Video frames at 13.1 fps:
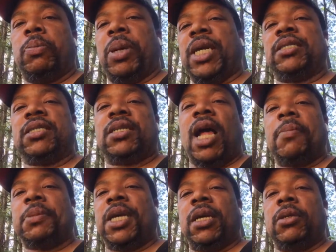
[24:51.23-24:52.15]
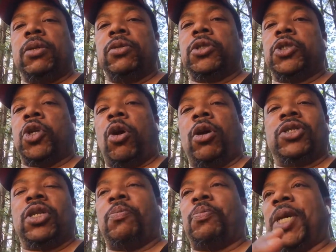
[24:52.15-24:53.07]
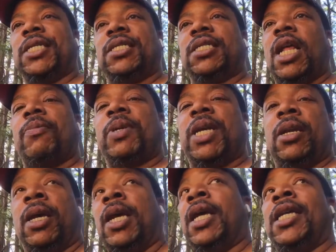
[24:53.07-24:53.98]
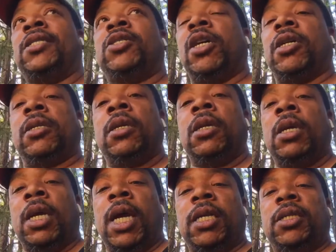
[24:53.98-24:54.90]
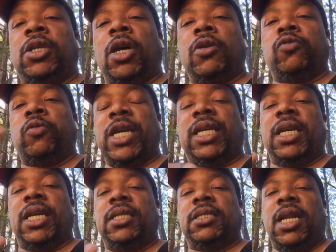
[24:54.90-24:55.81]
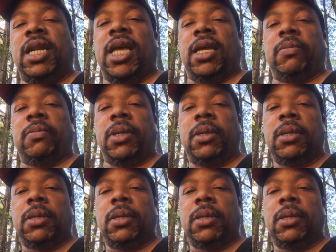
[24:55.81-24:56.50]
pit stop kennels, Georgia pit stop kennels. He took Ricky's name.